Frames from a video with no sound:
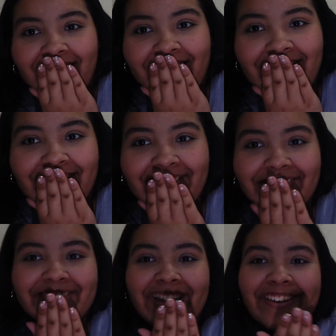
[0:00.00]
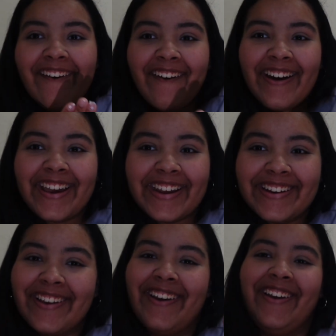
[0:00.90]
Oh my
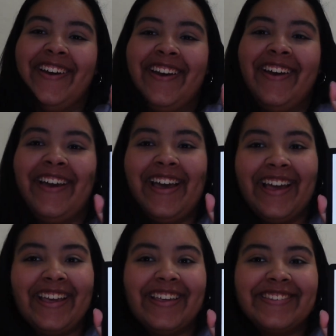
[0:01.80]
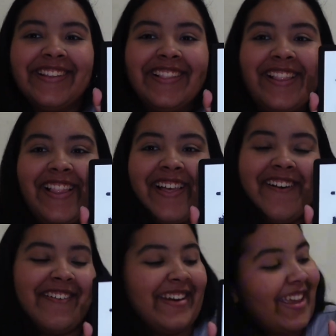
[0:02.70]
god! It's
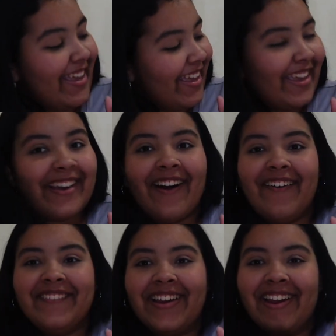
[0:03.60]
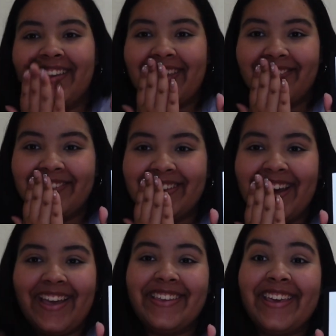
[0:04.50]
loading. Oh my god,
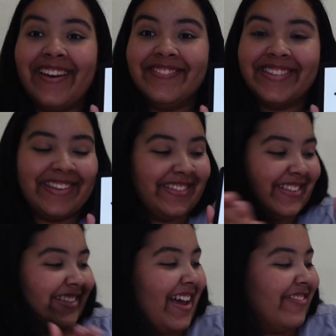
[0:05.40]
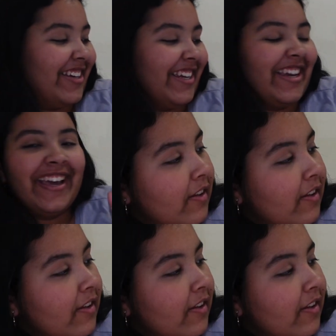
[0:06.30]
I can't believe this is happening.